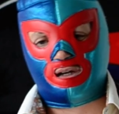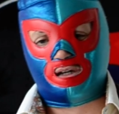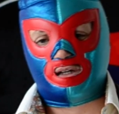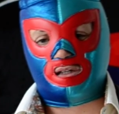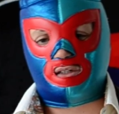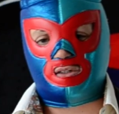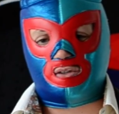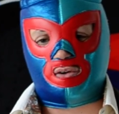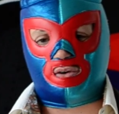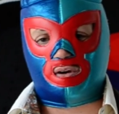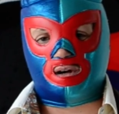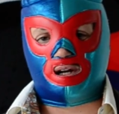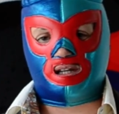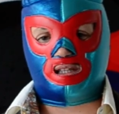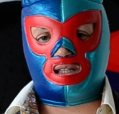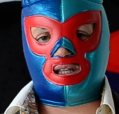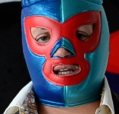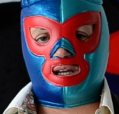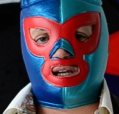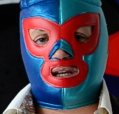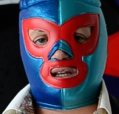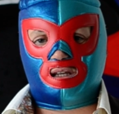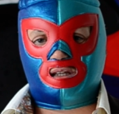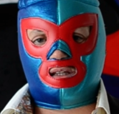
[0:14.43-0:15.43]
So I
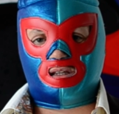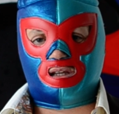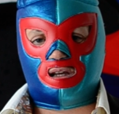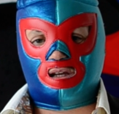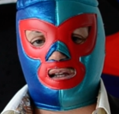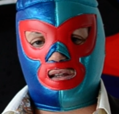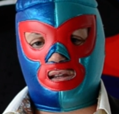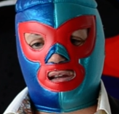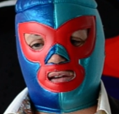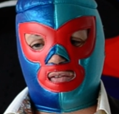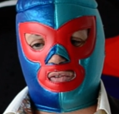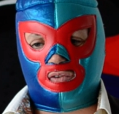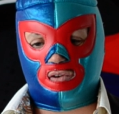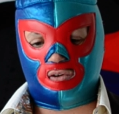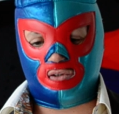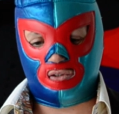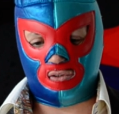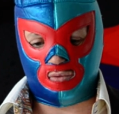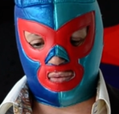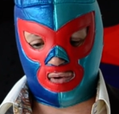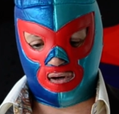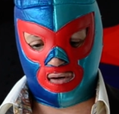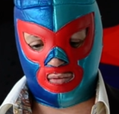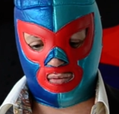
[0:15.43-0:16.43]
think the
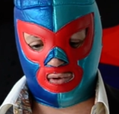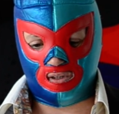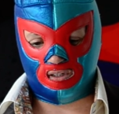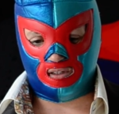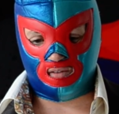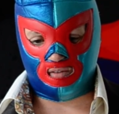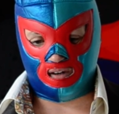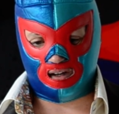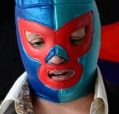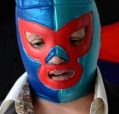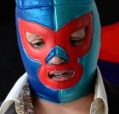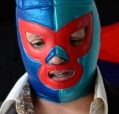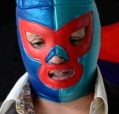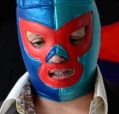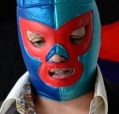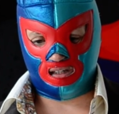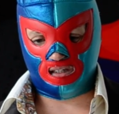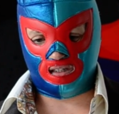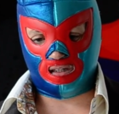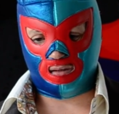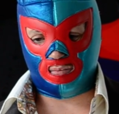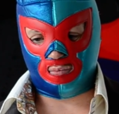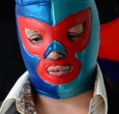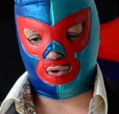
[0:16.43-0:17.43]
first one was very
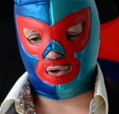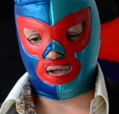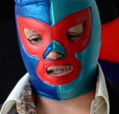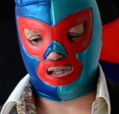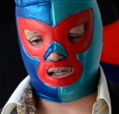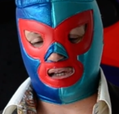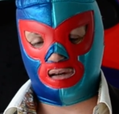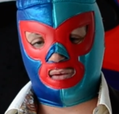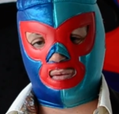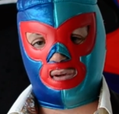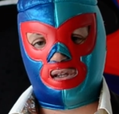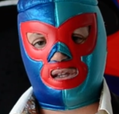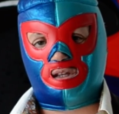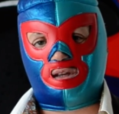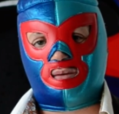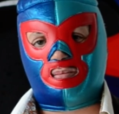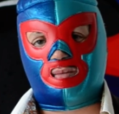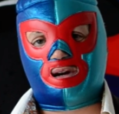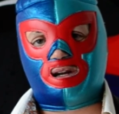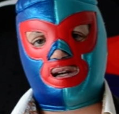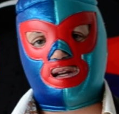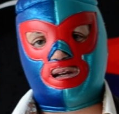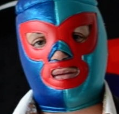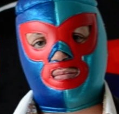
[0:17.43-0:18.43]
disappointing with the
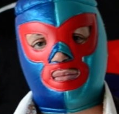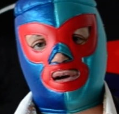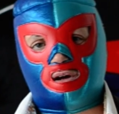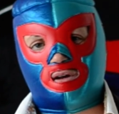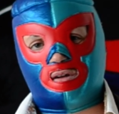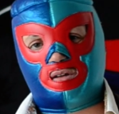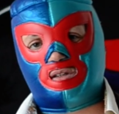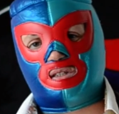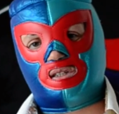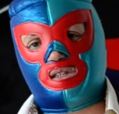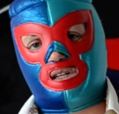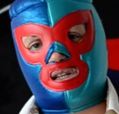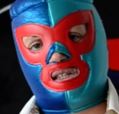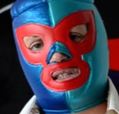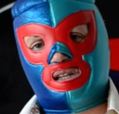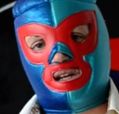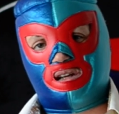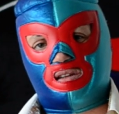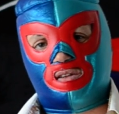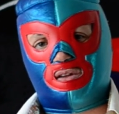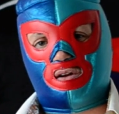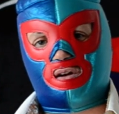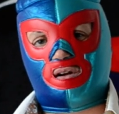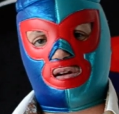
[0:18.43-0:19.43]
Moneyballs, because
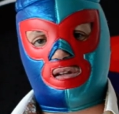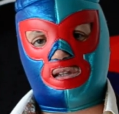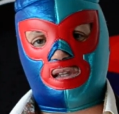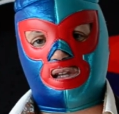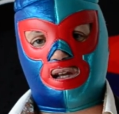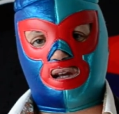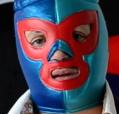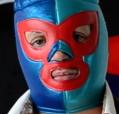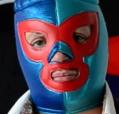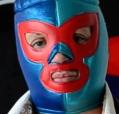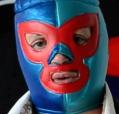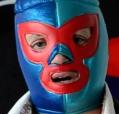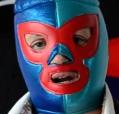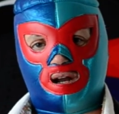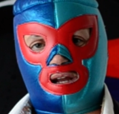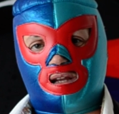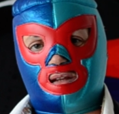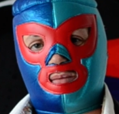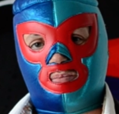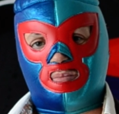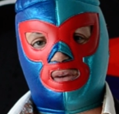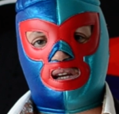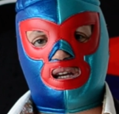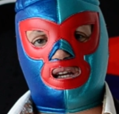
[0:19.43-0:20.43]
I thought that
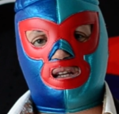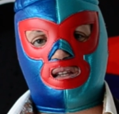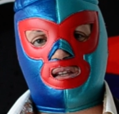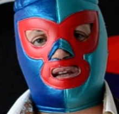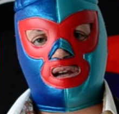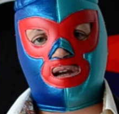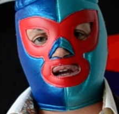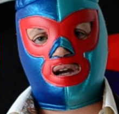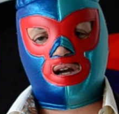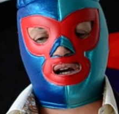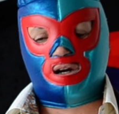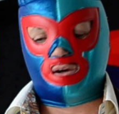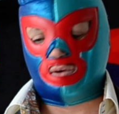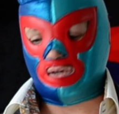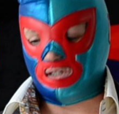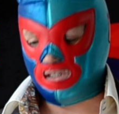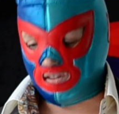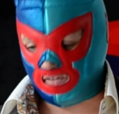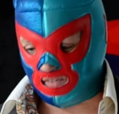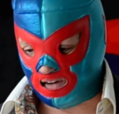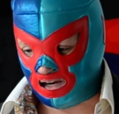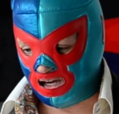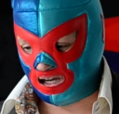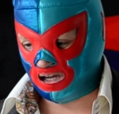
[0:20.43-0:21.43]
Brad Pitt
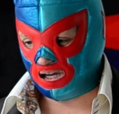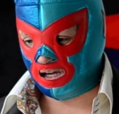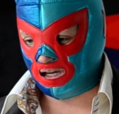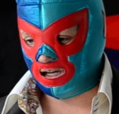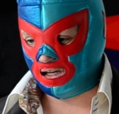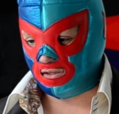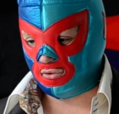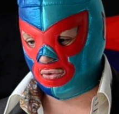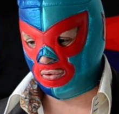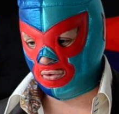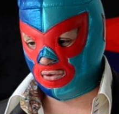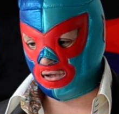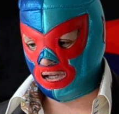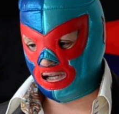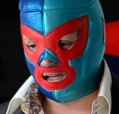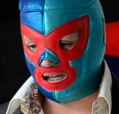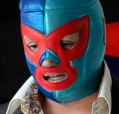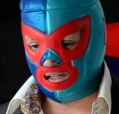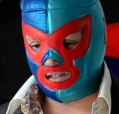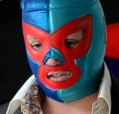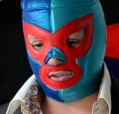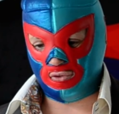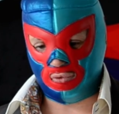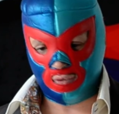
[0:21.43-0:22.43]
was finally
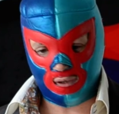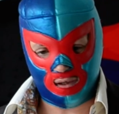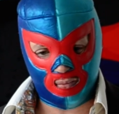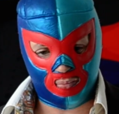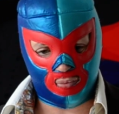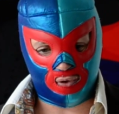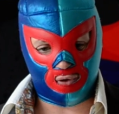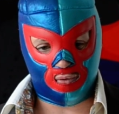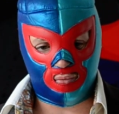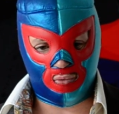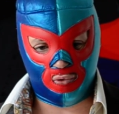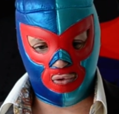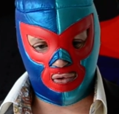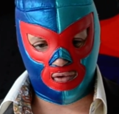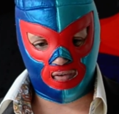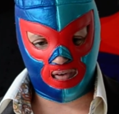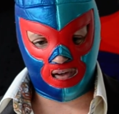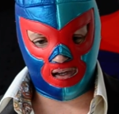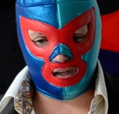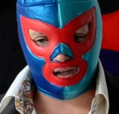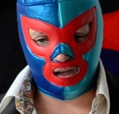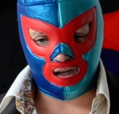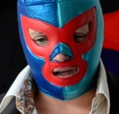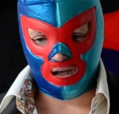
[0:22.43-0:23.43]
doing a stripper
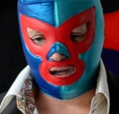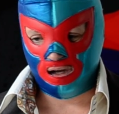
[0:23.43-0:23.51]
movie